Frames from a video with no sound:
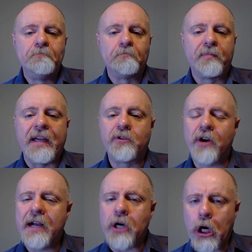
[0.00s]
they
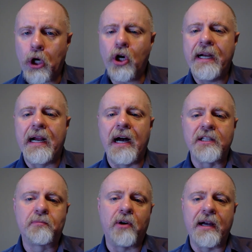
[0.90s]
tried to hurry
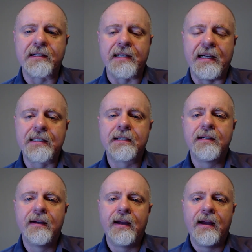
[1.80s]
God's process
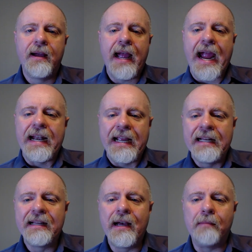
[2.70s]
and
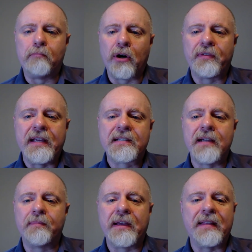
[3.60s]
ended up birthing
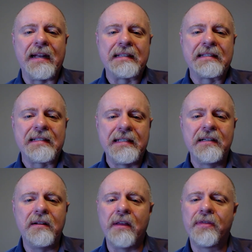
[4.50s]
something that is
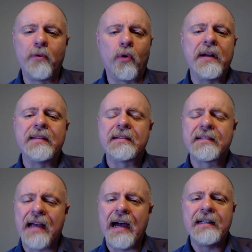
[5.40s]
still a thorn in the
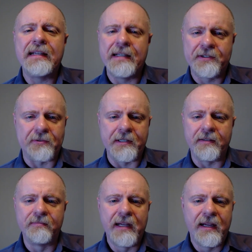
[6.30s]
side to
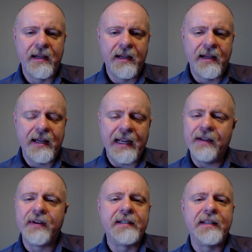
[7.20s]
Israel,
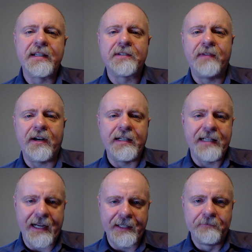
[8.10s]
even to this very
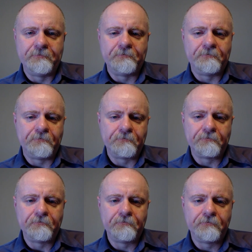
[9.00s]
day.
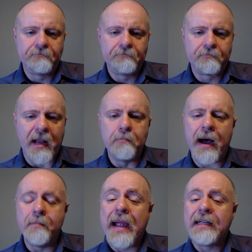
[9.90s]

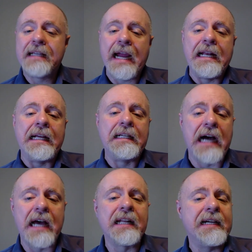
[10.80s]
By maintaining
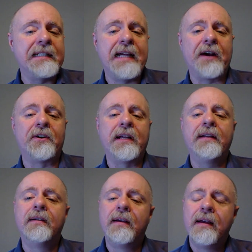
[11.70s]
godly integrity
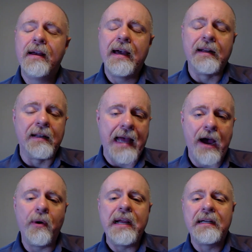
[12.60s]
and
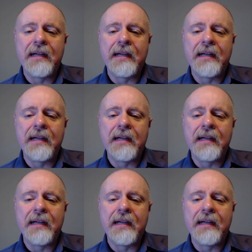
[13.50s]
allowing